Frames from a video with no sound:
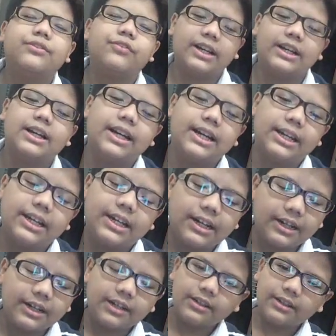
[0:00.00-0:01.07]
of fungi
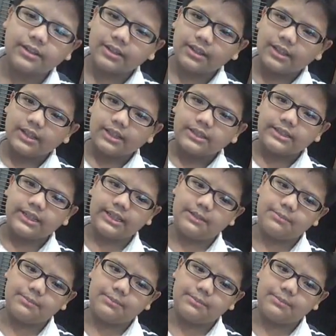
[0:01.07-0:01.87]
are they